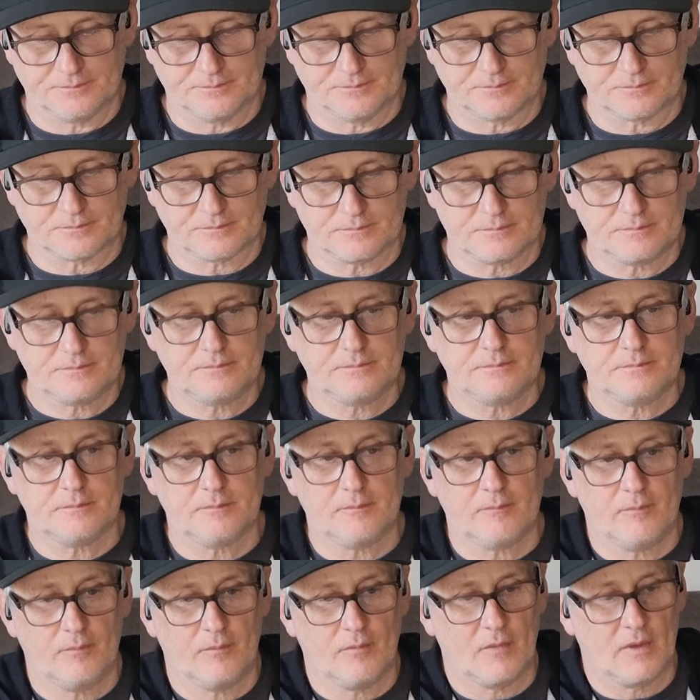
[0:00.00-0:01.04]

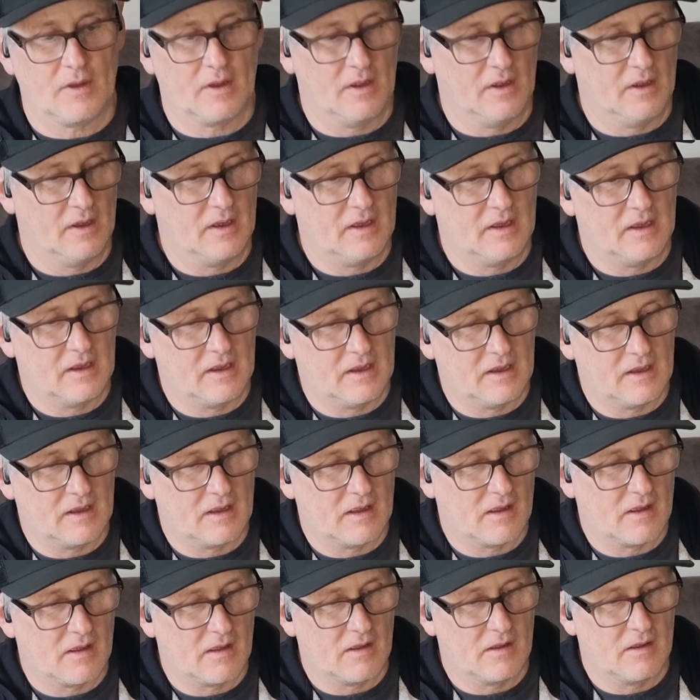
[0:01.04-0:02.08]

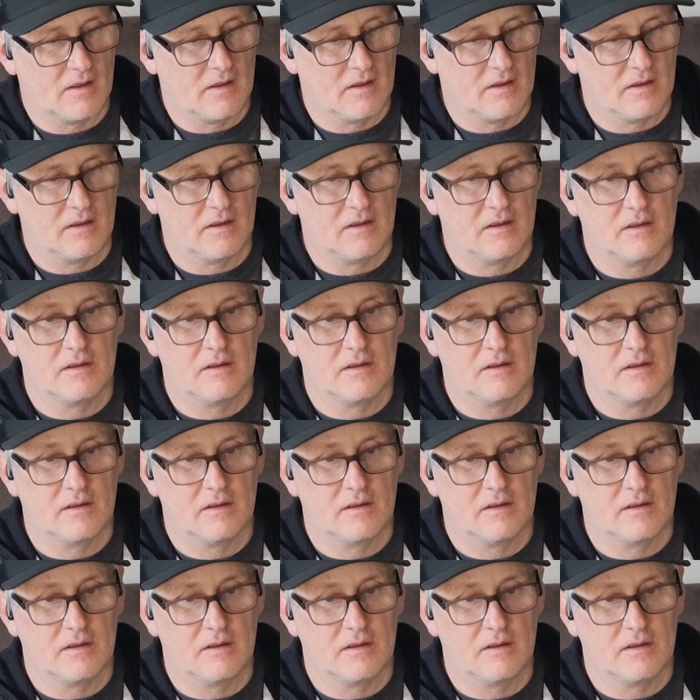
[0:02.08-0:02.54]
No one is speaking in this clip.